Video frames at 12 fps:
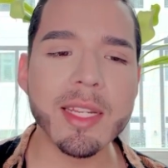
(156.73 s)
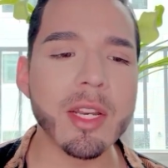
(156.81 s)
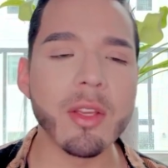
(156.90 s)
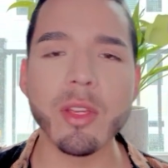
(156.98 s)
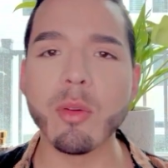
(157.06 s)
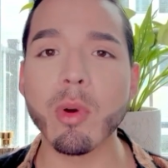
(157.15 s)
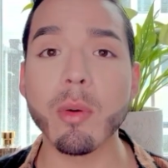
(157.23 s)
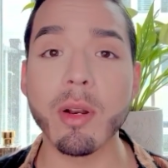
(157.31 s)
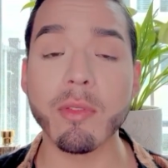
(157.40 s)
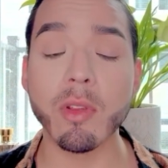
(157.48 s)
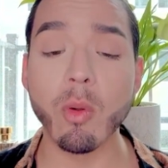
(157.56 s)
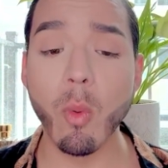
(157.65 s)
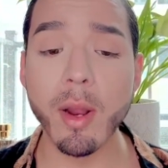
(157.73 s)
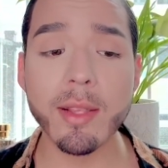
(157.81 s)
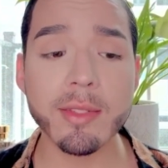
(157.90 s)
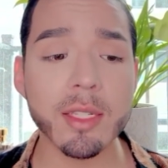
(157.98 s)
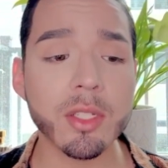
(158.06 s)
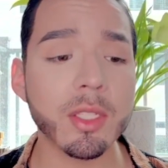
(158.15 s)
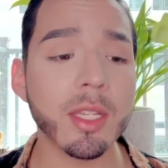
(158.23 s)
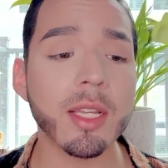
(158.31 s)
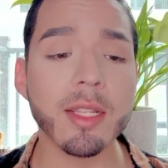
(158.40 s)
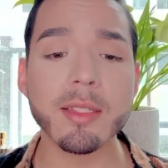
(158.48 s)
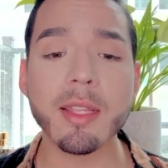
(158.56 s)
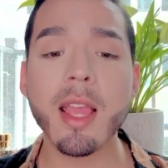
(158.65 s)
You know, you can wear whatever you want, essentially,
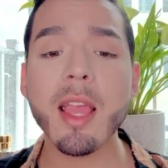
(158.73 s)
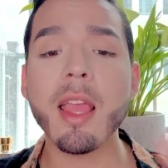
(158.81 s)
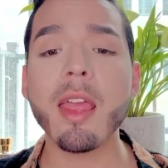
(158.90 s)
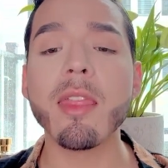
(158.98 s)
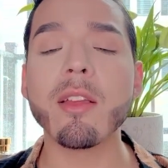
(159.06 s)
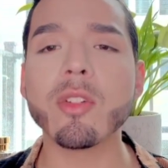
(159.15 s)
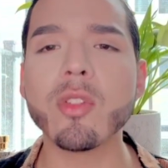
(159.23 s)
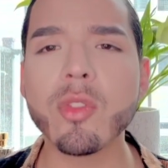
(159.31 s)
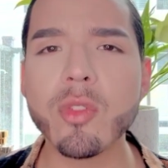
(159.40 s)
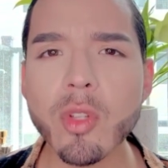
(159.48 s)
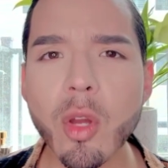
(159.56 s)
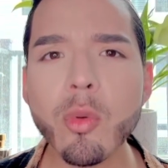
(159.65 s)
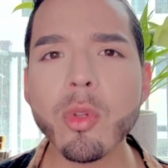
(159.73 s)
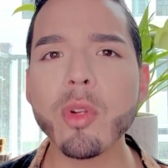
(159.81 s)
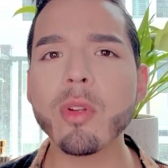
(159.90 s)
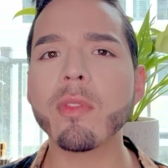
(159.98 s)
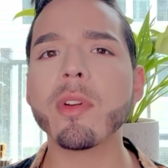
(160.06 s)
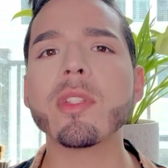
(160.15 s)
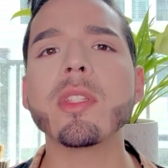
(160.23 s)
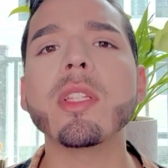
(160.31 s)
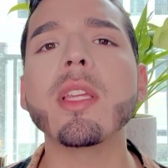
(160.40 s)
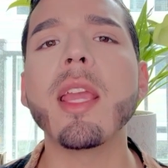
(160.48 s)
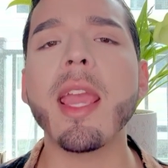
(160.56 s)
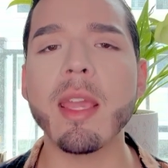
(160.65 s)
because they're so
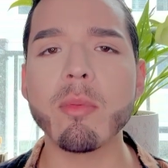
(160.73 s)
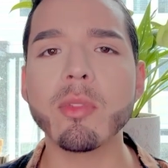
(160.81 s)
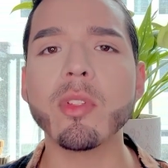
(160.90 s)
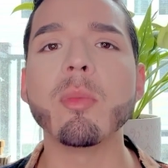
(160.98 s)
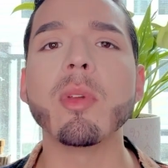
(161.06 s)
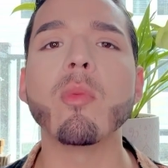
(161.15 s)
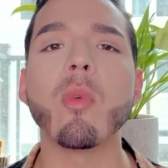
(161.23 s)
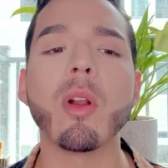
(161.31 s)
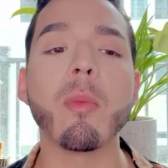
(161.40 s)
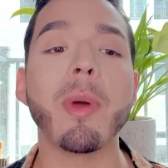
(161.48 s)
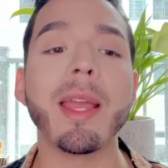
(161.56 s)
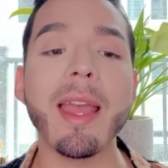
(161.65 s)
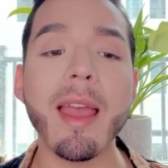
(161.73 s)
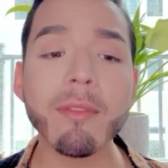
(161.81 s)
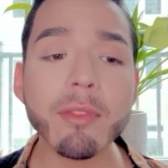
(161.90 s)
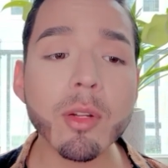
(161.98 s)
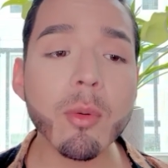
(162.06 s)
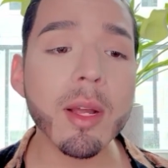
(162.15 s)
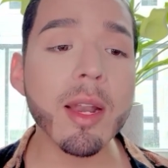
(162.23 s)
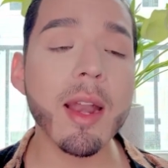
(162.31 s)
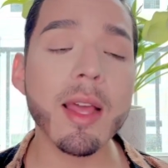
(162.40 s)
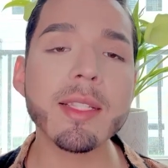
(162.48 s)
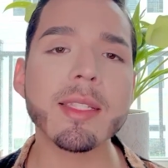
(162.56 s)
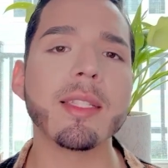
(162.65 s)
universally able to be worn by everyone. And
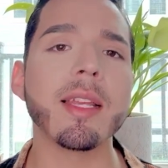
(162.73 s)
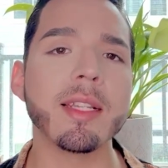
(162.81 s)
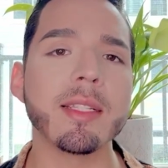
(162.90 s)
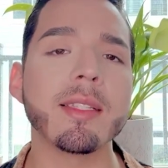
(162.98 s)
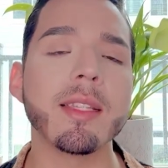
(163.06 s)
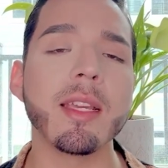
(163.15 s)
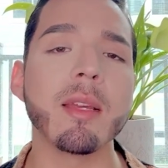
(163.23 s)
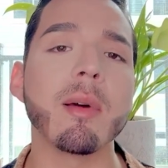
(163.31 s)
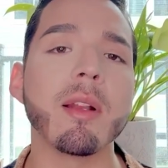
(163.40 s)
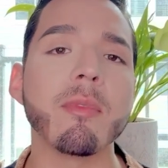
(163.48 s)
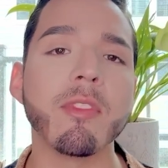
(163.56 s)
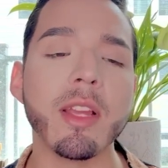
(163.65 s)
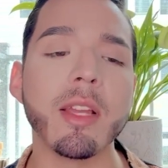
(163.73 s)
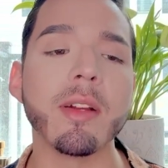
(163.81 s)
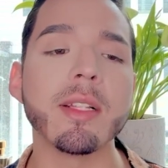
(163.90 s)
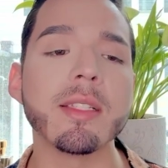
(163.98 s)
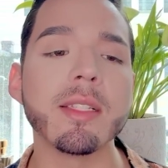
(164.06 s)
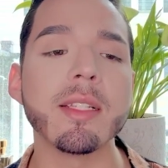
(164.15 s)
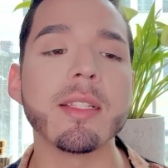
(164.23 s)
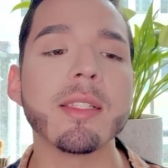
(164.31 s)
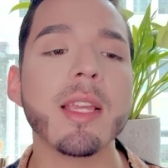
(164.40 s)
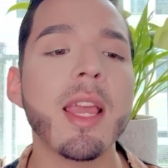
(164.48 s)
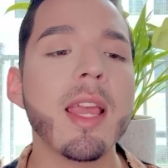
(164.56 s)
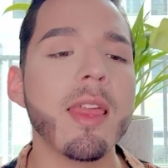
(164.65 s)
that's the nice thing about a fragrance, is
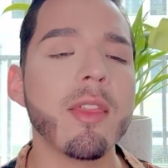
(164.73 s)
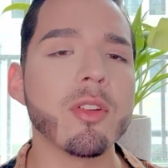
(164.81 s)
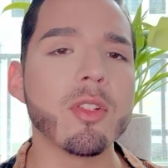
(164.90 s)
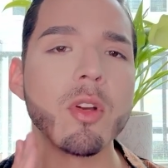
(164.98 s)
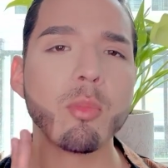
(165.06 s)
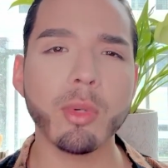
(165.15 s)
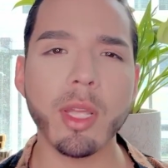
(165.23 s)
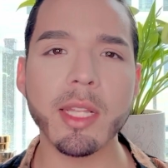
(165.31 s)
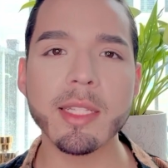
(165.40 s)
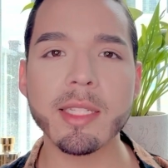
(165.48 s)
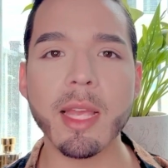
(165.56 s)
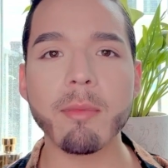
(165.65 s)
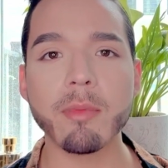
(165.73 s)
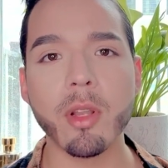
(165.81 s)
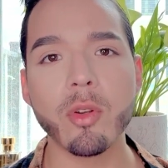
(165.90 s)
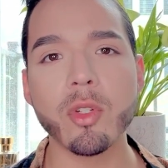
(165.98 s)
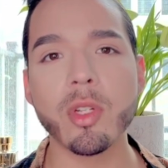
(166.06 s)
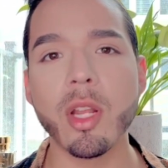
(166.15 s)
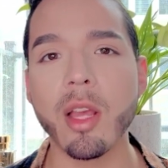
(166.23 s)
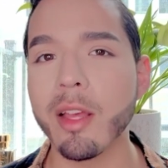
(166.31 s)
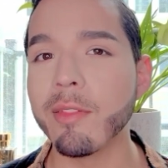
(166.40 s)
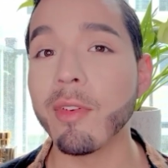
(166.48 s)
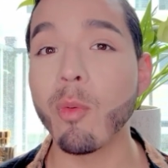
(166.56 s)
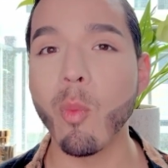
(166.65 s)
there's no preconceived notion
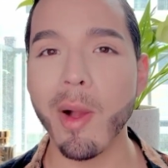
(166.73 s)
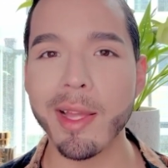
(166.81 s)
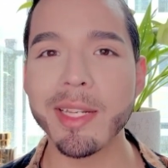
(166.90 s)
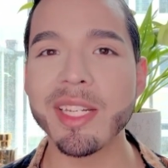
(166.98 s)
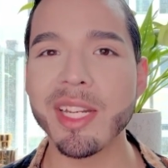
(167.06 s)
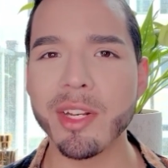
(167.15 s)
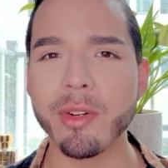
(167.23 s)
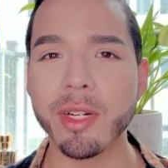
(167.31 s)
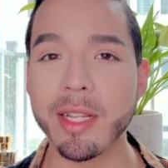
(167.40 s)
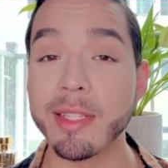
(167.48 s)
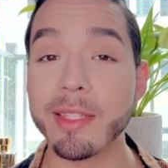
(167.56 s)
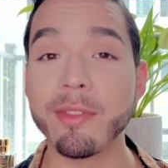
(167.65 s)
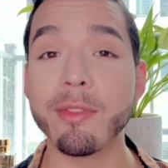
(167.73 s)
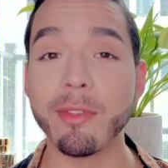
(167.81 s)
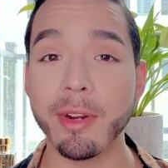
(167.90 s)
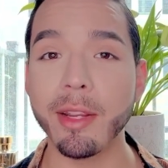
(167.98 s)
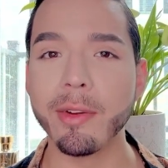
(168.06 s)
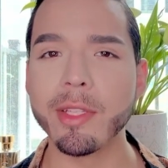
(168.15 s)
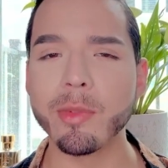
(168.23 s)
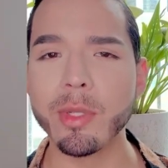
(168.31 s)
of what gender is in fragrance.